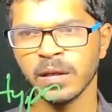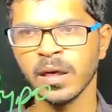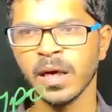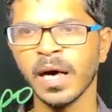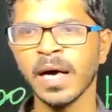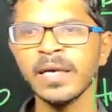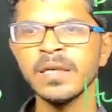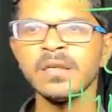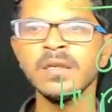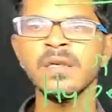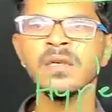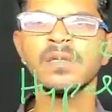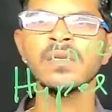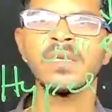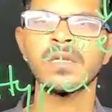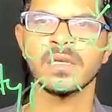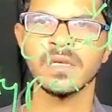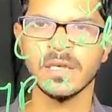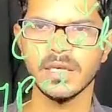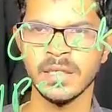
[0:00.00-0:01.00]
under the
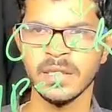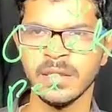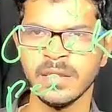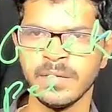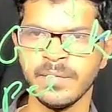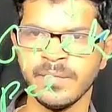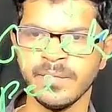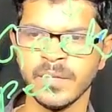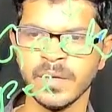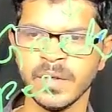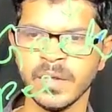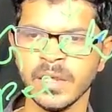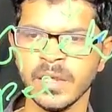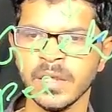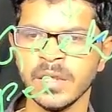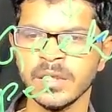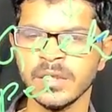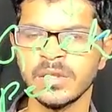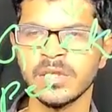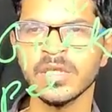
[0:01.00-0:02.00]
skin,
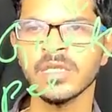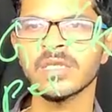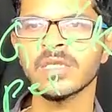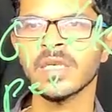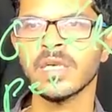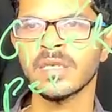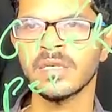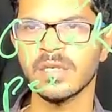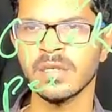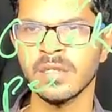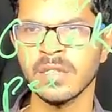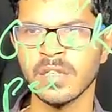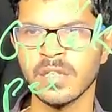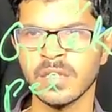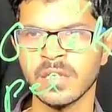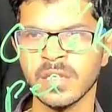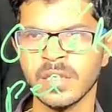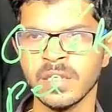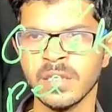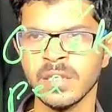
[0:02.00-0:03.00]
just under the
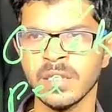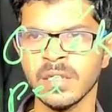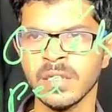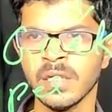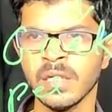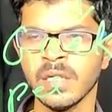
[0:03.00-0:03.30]
skin.